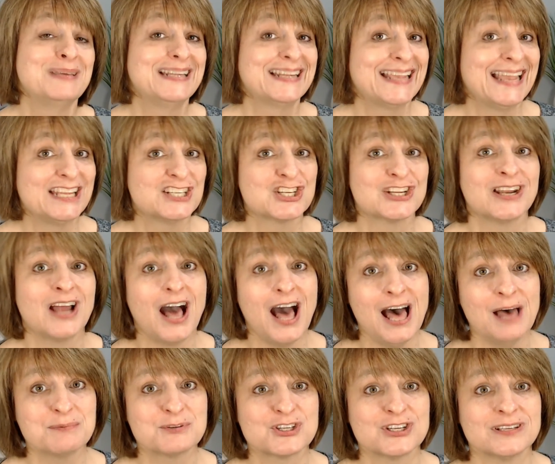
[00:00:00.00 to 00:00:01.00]
mitigation
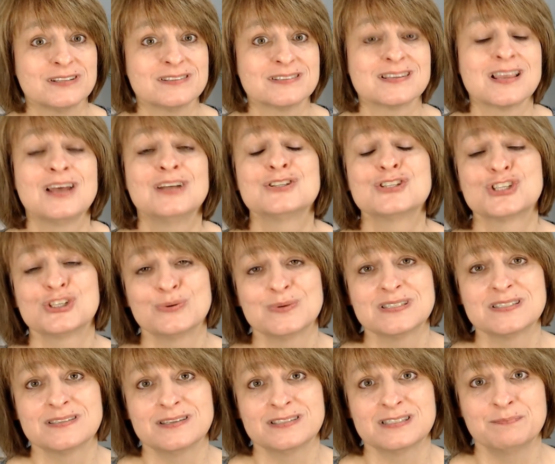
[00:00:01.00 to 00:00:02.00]
options to
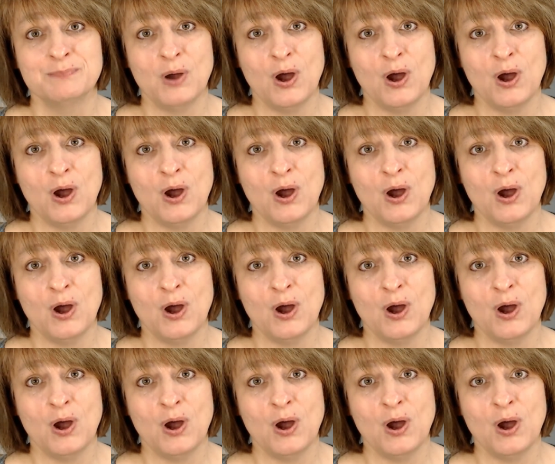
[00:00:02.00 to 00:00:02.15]
assist